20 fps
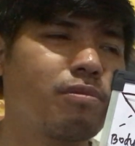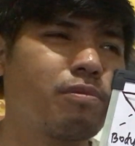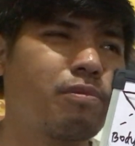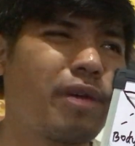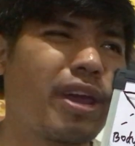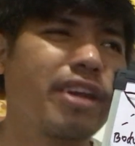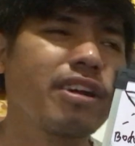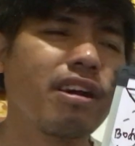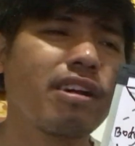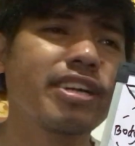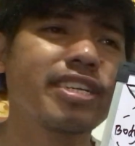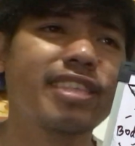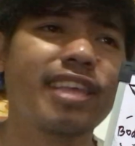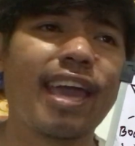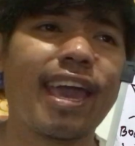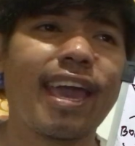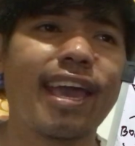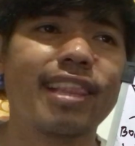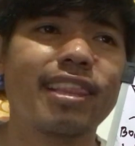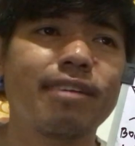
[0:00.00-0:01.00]
where are
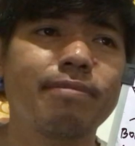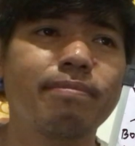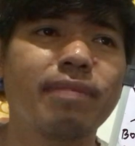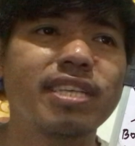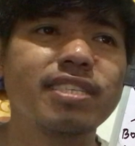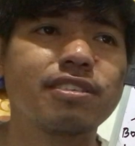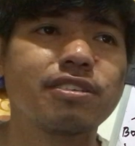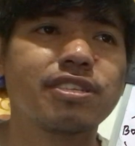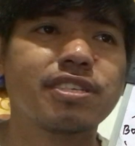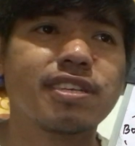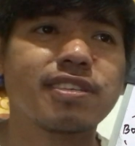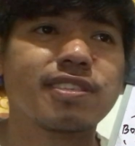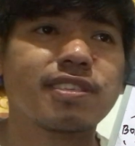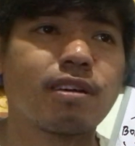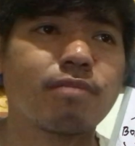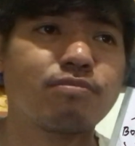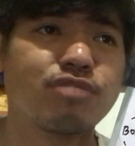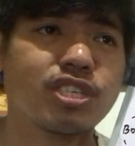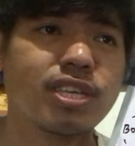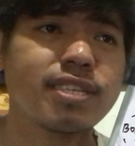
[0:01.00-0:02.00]
the elements or the
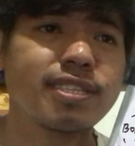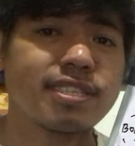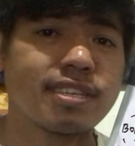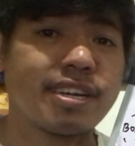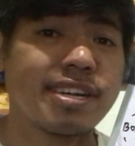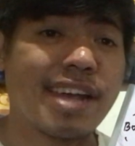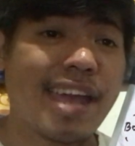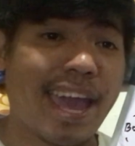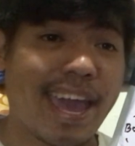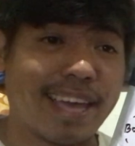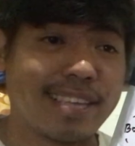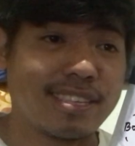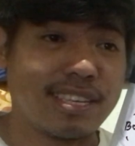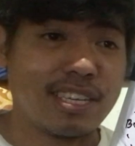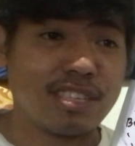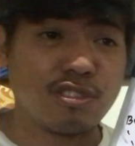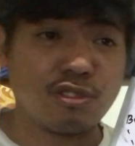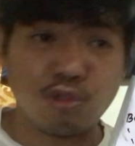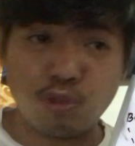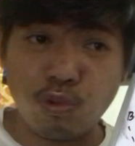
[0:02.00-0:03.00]
subjects are
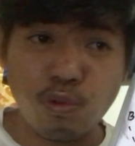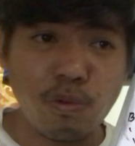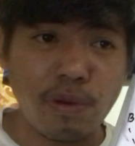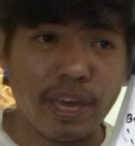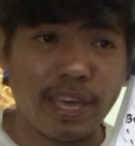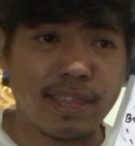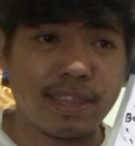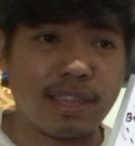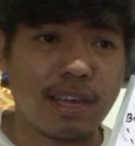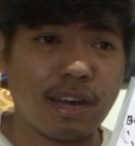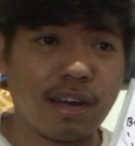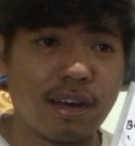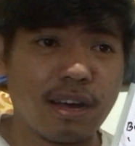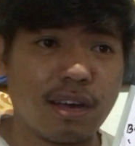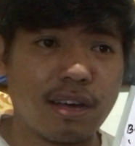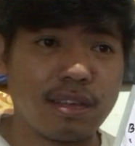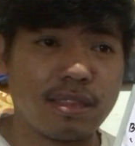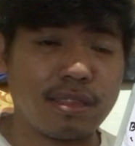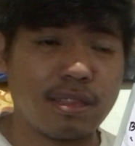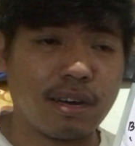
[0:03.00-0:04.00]
heading to in
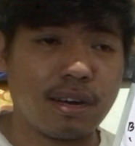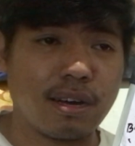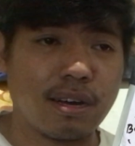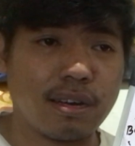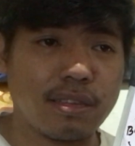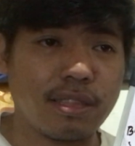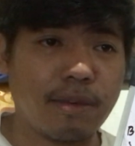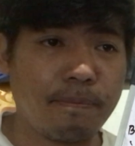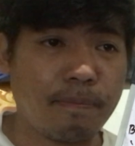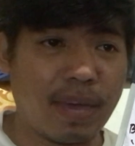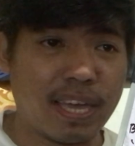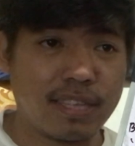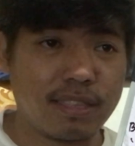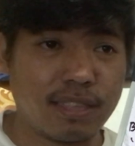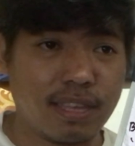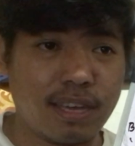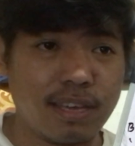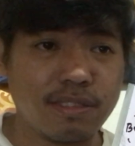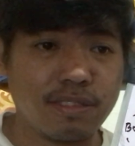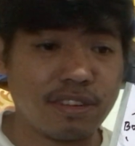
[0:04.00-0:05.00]
the
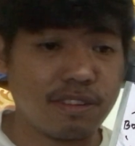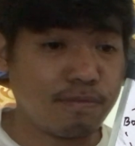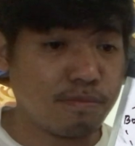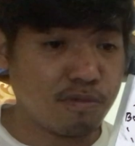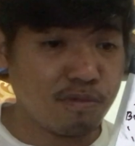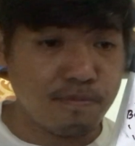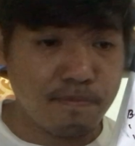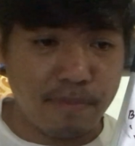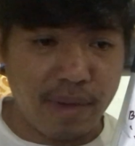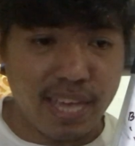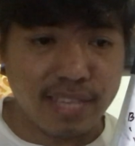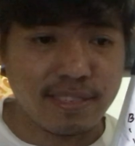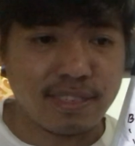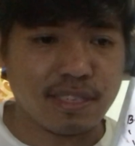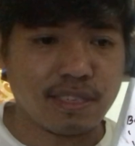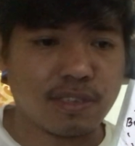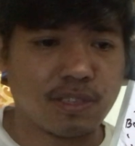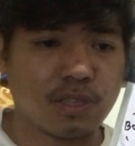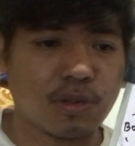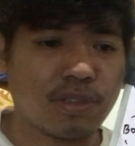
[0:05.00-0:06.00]
painting, their
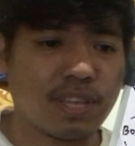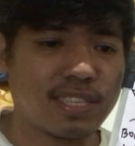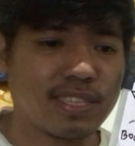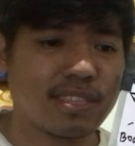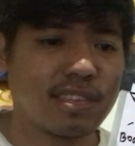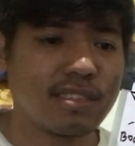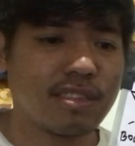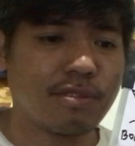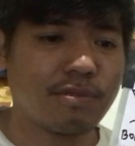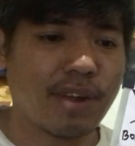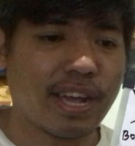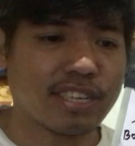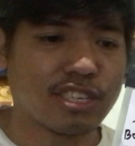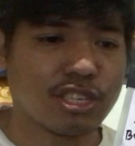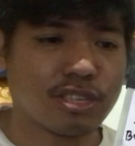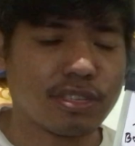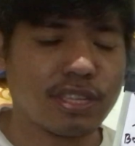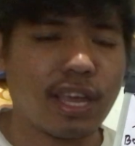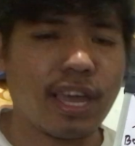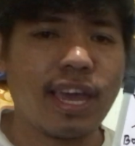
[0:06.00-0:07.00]
movements. So that's the
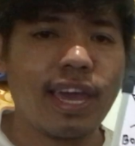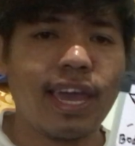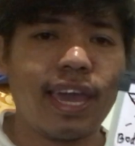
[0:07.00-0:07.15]
direction.